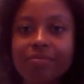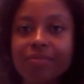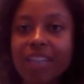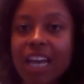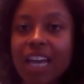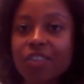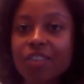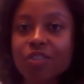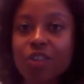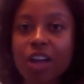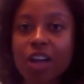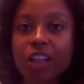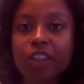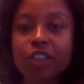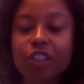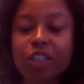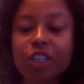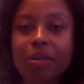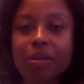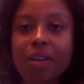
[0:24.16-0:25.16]

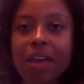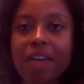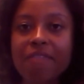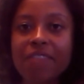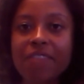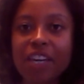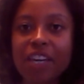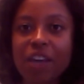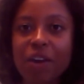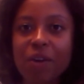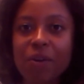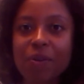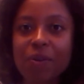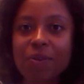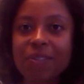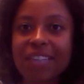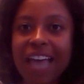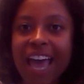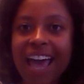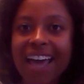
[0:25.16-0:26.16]
astrology
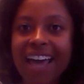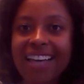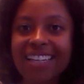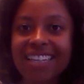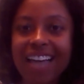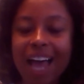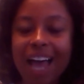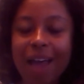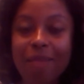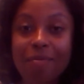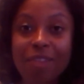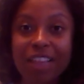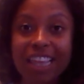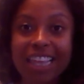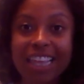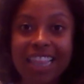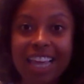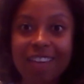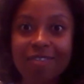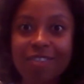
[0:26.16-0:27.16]
videos, and I'm really
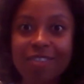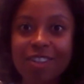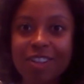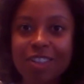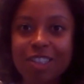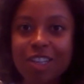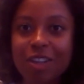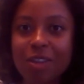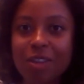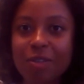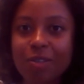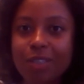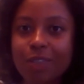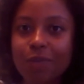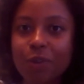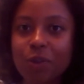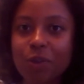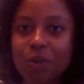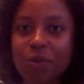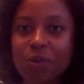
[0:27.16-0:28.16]
thankful to those of
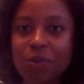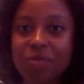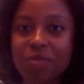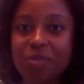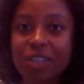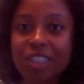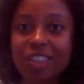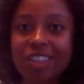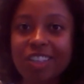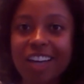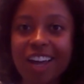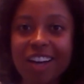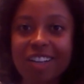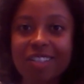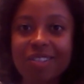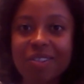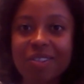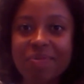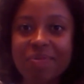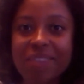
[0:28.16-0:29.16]
you who have reached out and
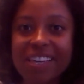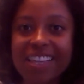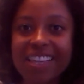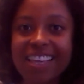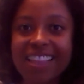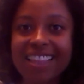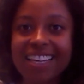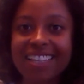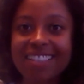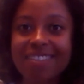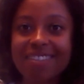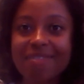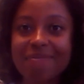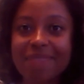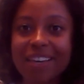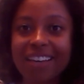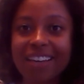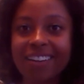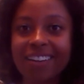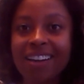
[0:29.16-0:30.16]
told me that these have
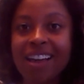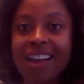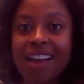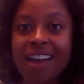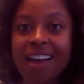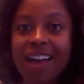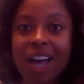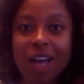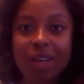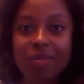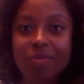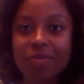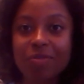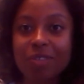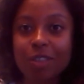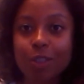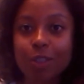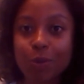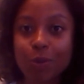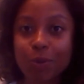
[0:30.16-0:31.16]
been helpful
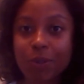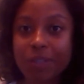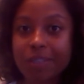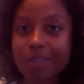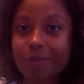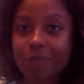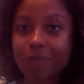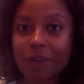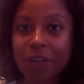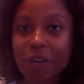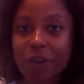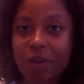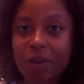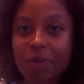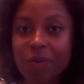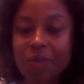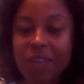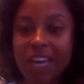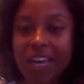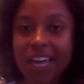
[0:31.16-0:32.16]
tools for you,
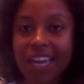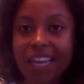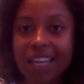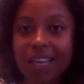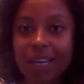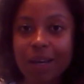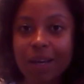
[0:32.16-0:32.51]
that